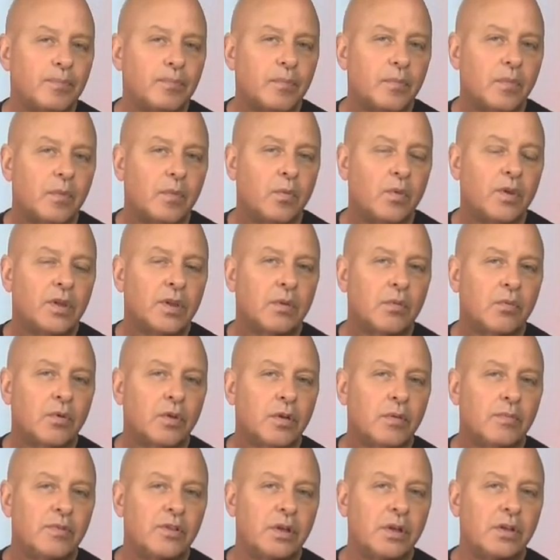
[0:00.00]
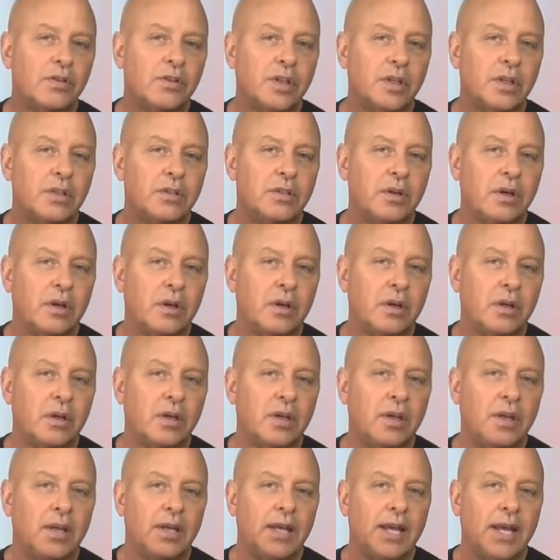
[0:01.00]
when the room starts to get
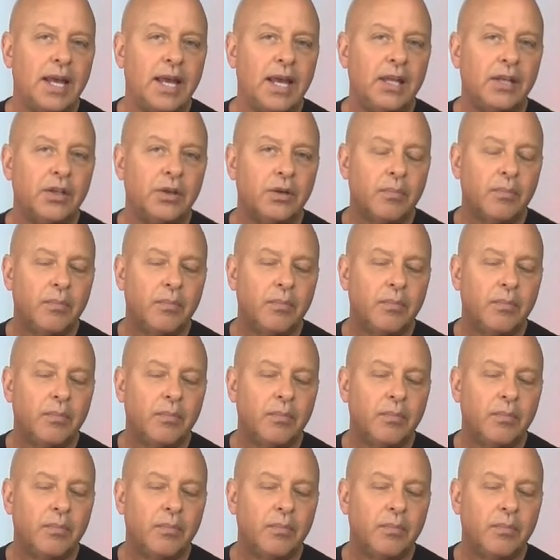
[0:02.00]
dark and your